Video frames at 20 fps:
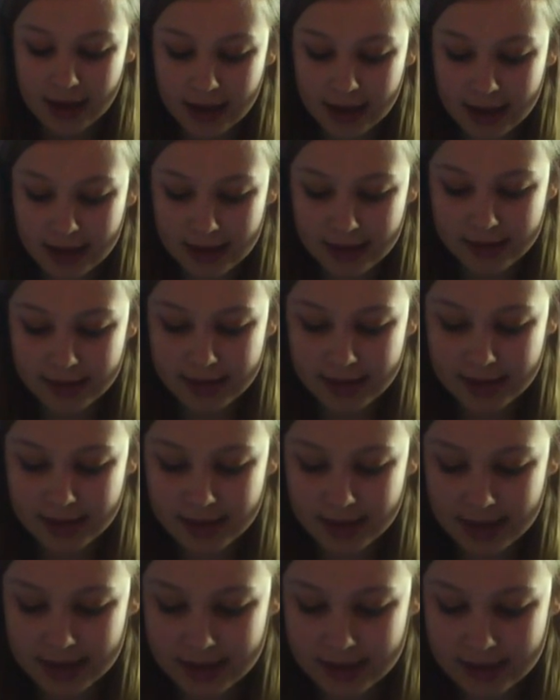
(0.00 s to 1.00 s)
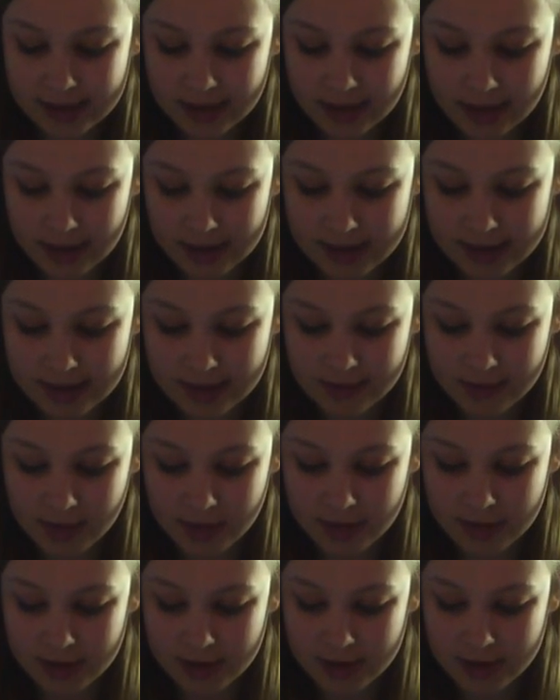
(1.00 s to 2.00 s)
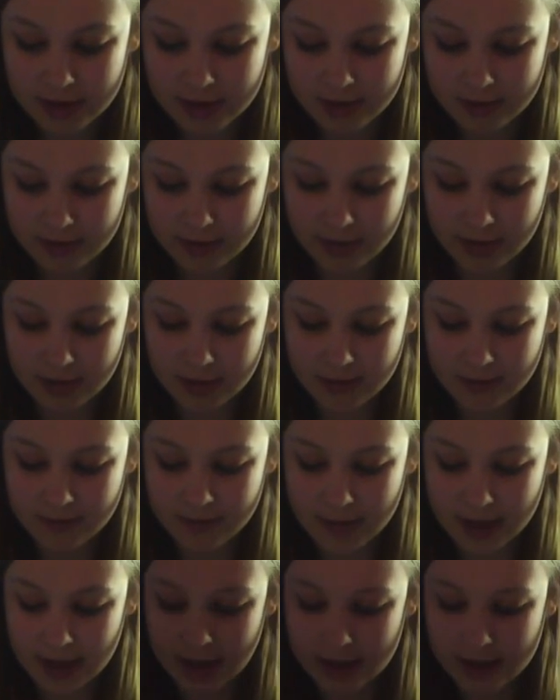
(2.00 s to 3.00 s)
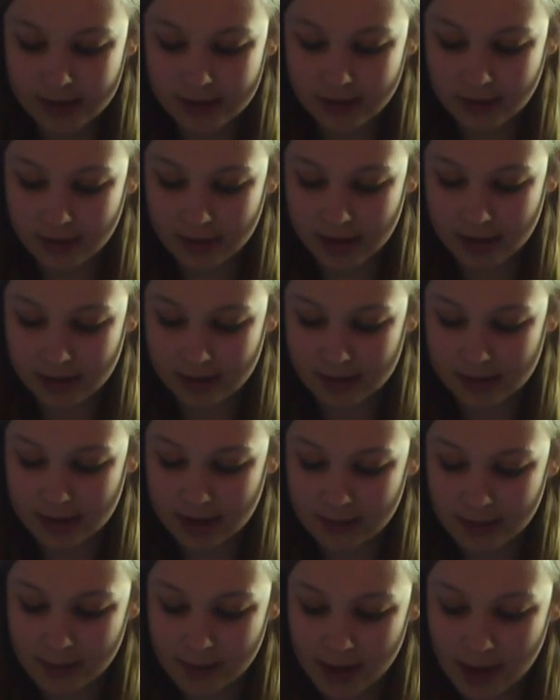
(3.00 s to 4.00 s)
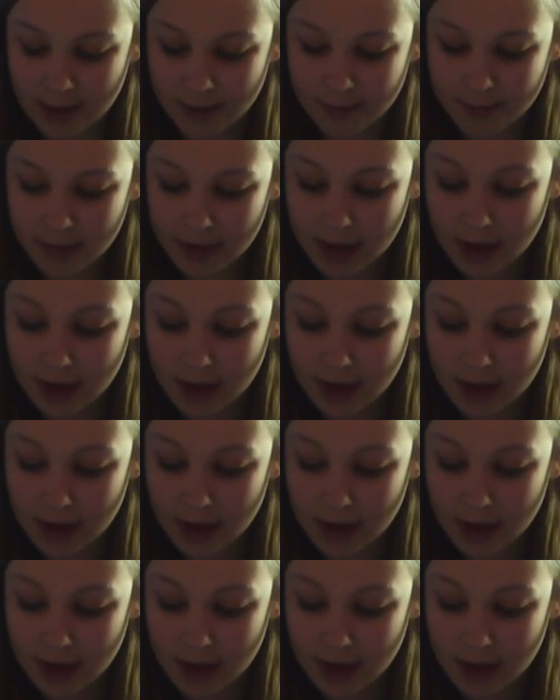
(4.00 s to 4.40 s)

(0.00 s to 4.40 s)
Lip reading: He uses this to lighten the mood to what he is talking to them about,